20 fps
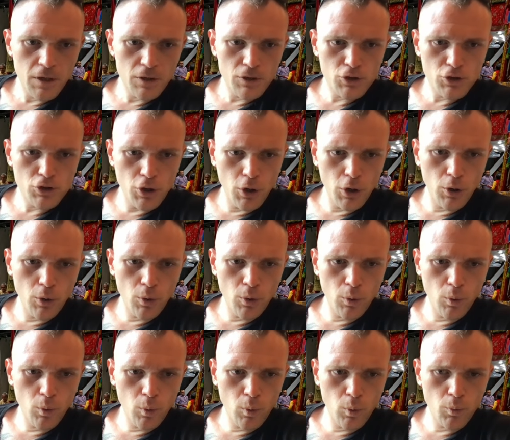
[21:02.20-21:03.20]

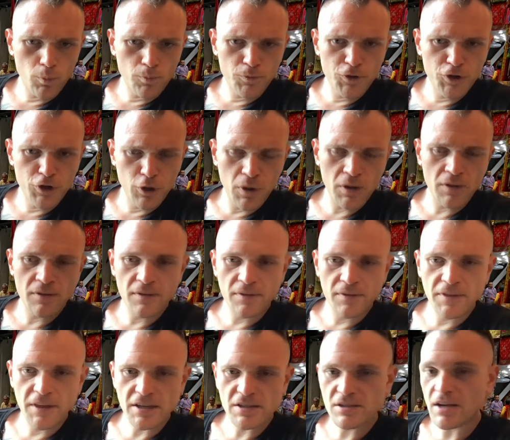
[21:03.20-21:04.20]
so doing
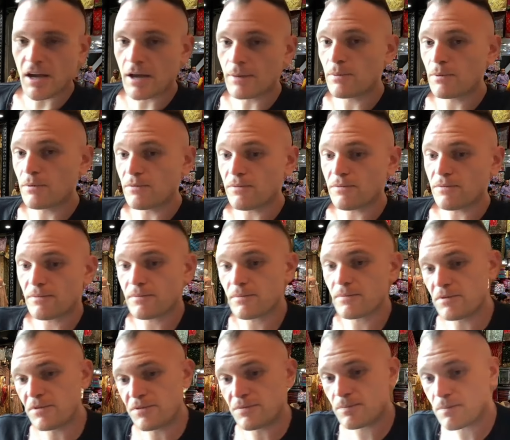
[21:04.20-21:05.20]
this type of
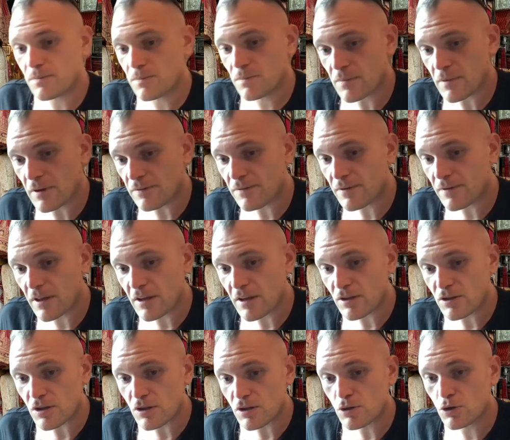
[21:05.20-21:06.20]
I feel like
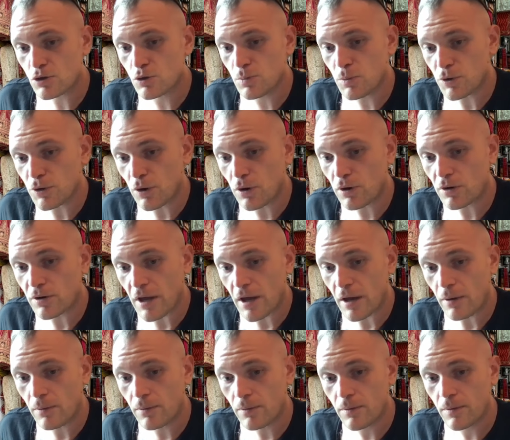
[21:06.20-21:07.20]
it's like super dark
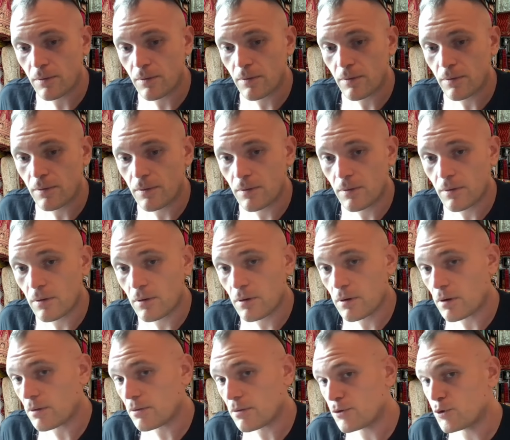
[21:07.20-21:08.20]
now.
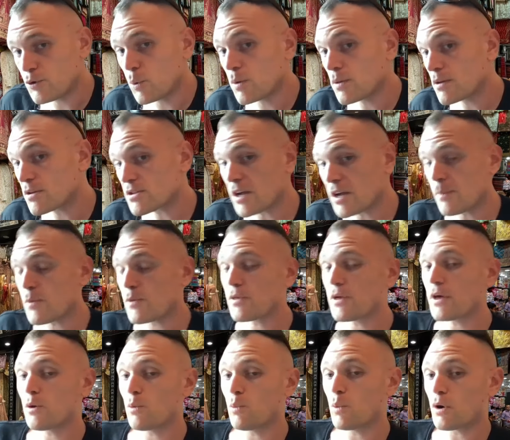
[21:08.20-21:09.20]
Doing this type of
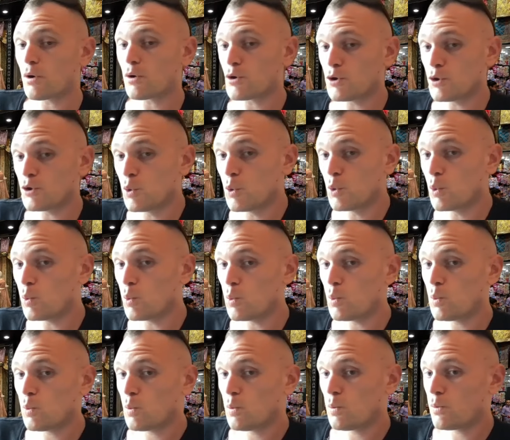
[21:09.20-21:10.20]
thing where you
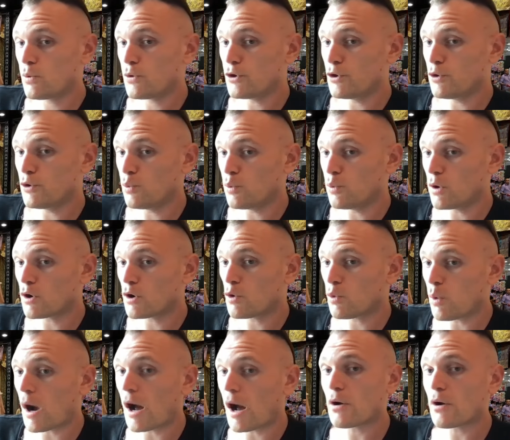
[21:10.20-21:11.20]
you
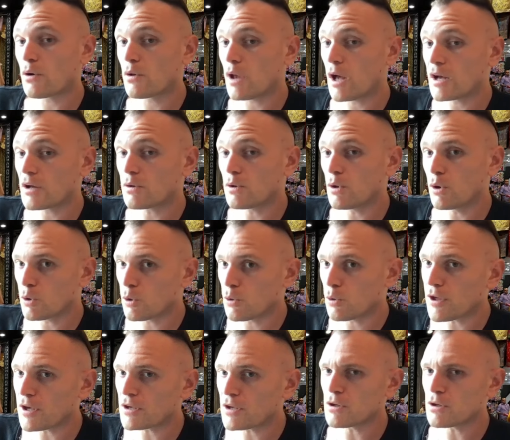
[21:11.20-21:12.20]
acquire like local
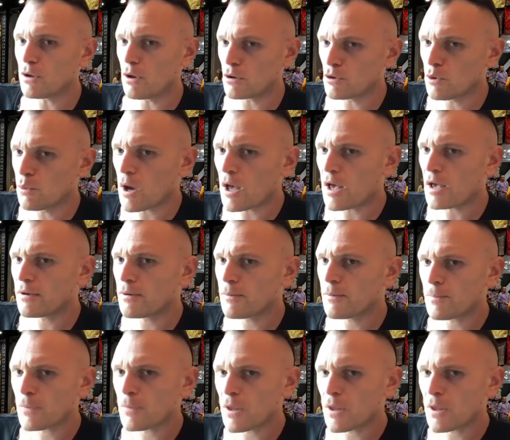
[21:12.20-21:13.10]
things along the way.